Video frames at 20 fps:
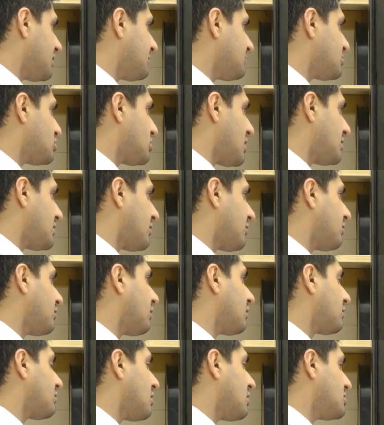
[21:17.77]

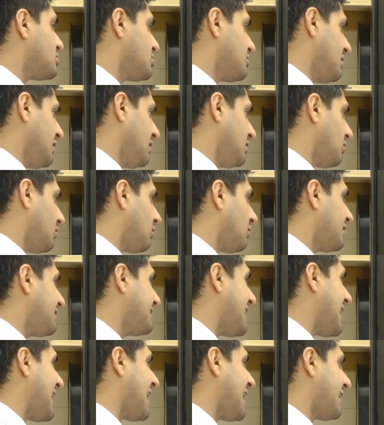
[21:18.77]
obstetrical conjugate or
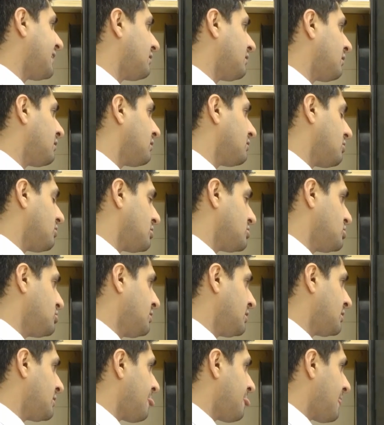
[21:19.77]
diagonal
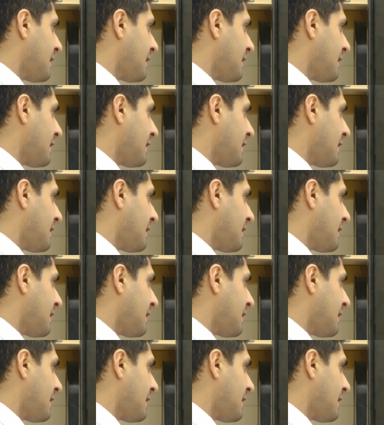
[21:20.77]
conjugate.